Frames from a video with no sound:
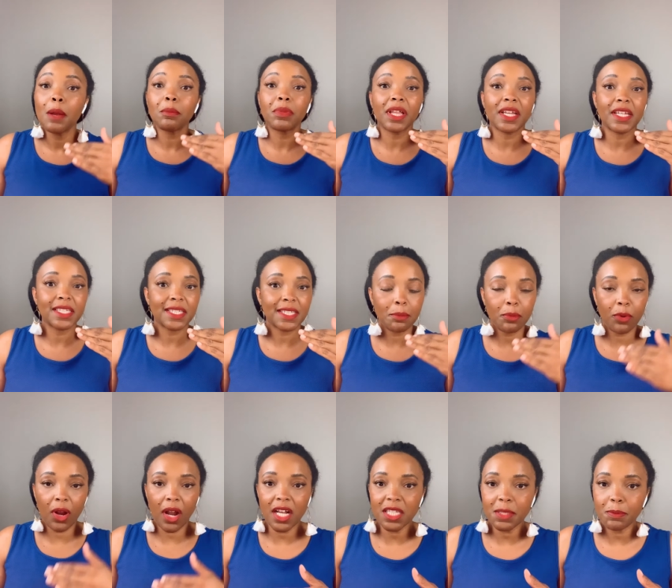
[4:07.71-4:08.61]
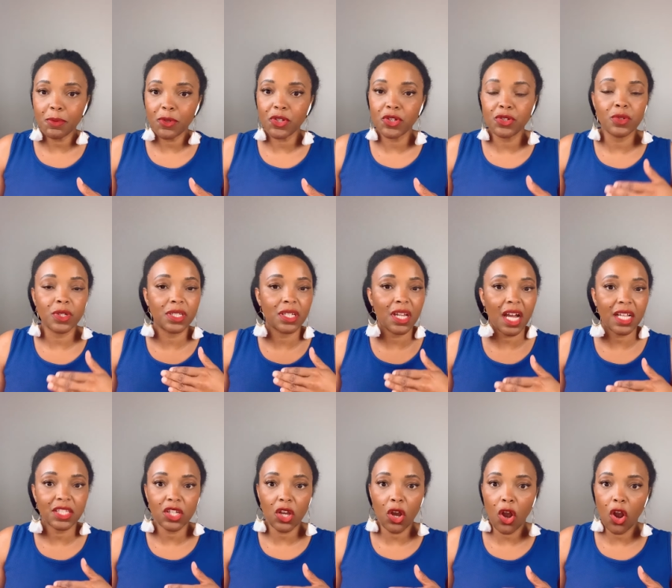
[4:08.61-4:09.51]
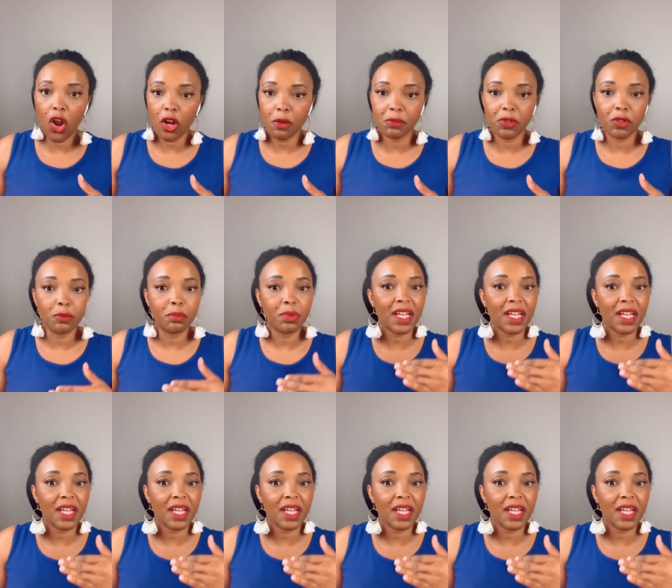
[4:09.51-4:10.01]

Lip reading: plans to prosper you and not to harm you,